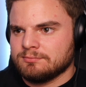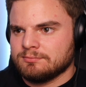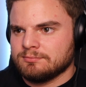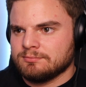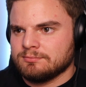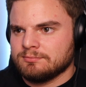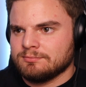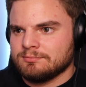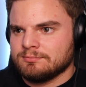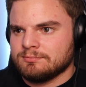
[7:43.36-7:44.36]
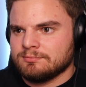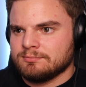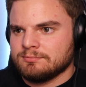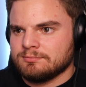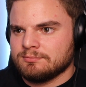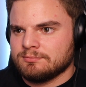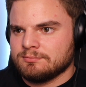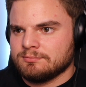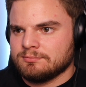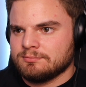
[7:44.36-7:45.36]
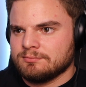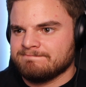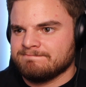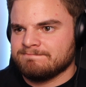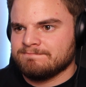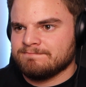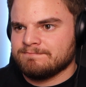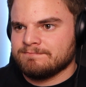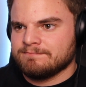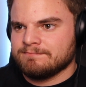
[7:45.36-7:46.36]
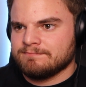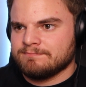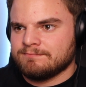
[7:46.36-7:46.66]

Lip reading: No words are spoken by the person on screen.